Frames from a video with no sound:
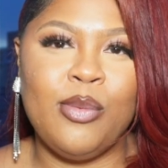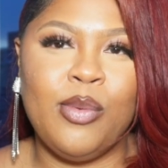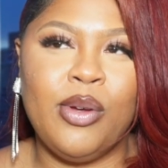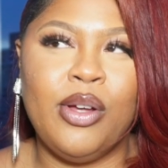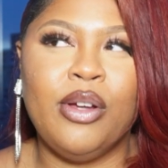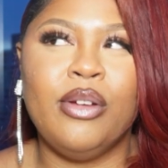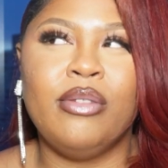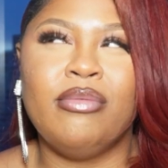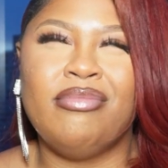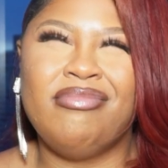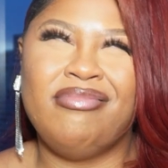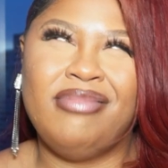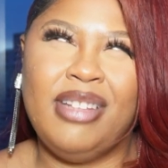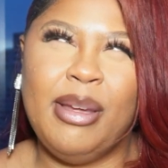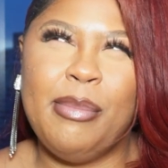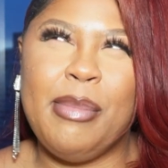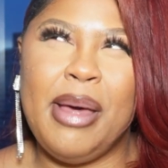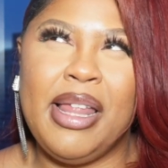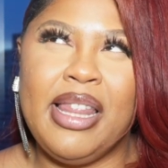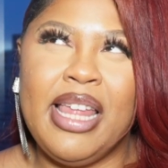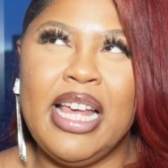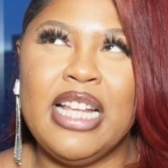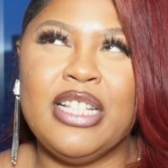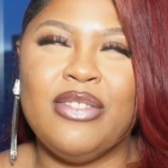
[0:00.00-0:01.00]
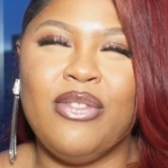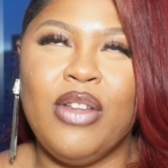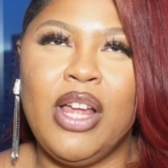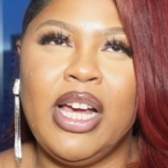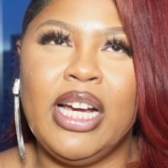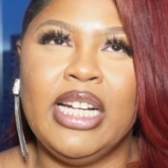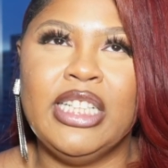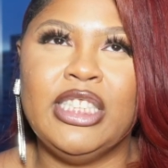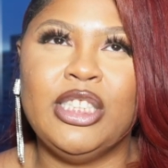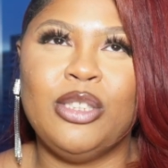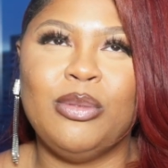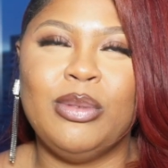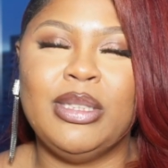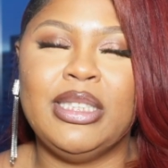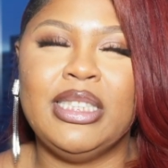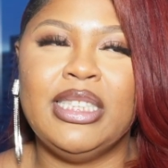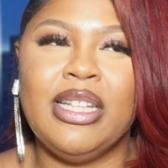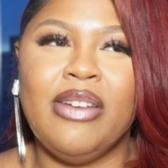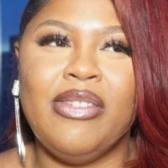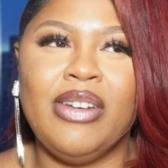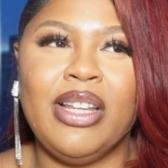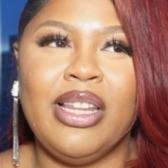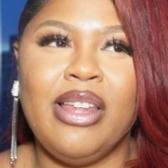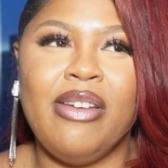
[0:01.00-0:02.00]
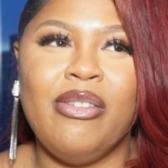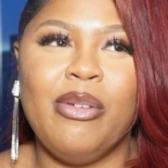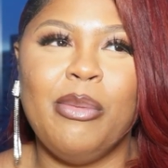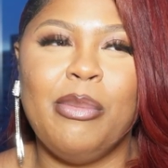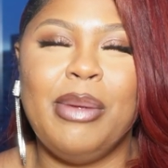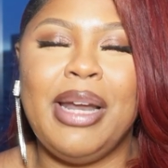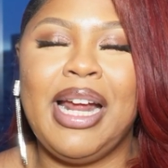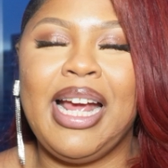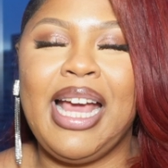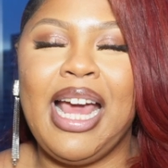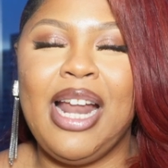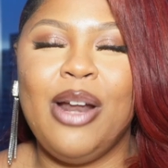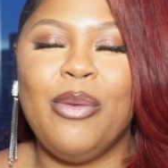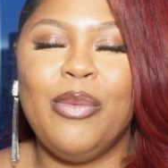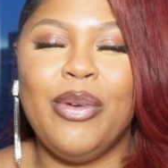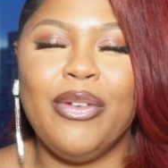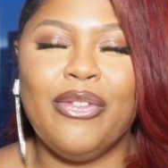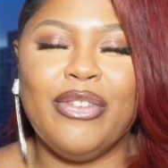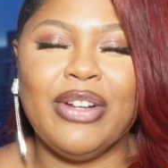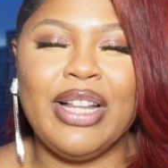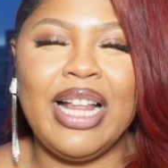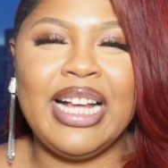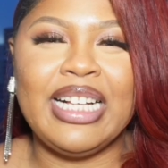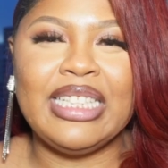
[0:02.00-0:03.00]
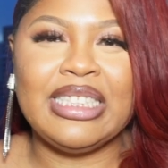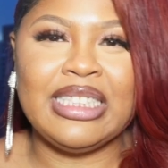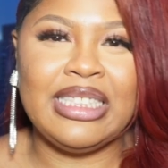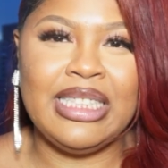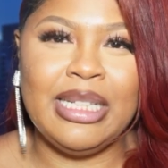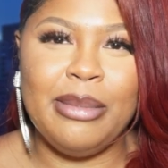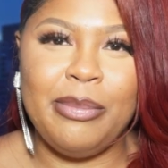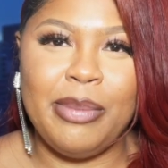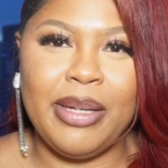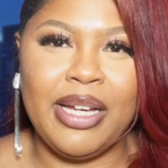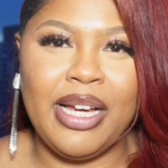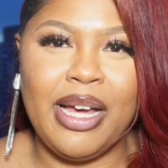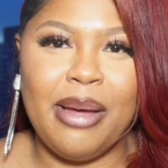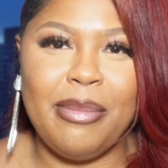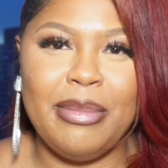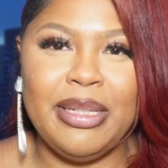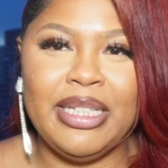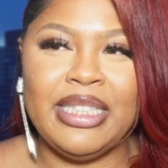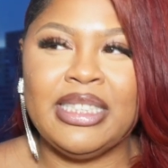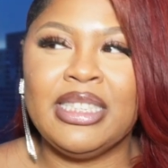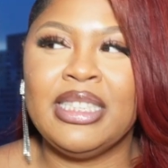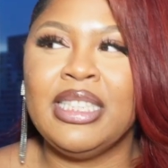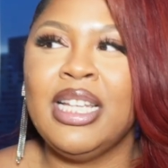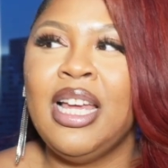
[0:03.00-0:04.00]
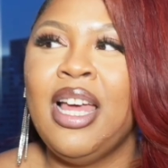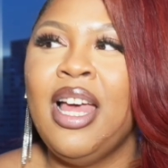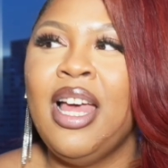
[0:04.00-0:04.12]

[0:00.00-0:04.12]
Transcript: Well, in my last vlog, I just went to 7-Eleven, but I kind of went for like sleeping gummies.